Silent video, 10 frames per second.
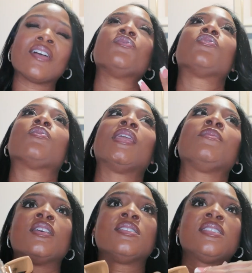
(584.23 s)
For me,
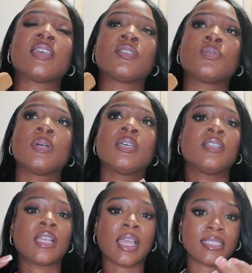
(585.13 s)

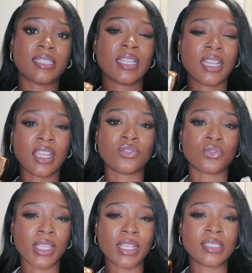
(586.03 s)
sandalwood, I said it
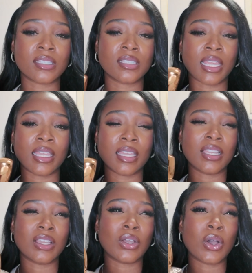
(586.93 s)
reads like
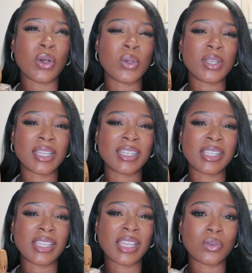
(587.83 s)

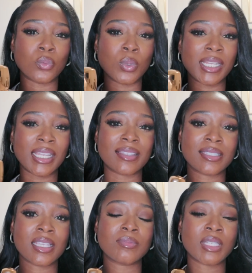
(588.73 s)
coconutty and woody at the
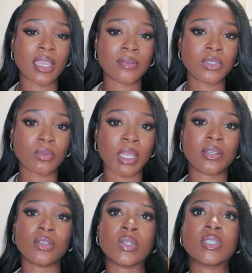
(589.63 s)
same time to my
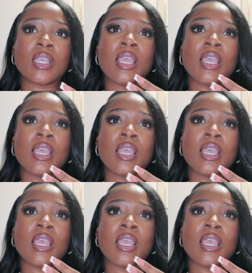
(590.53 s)
nose.